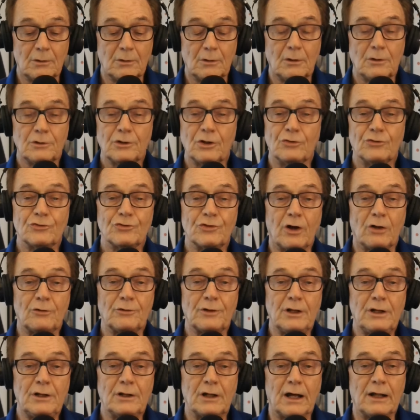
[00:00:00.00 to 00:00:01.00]

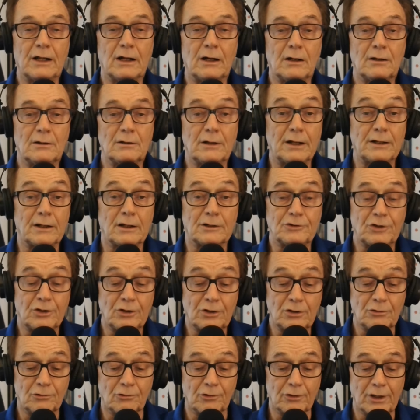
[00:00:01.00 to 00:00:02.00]
consulting an
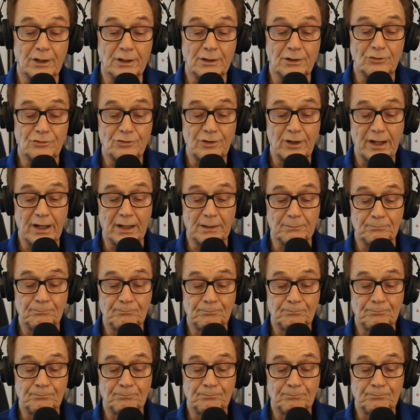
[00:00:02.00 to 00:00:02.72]
itinerary in his hand.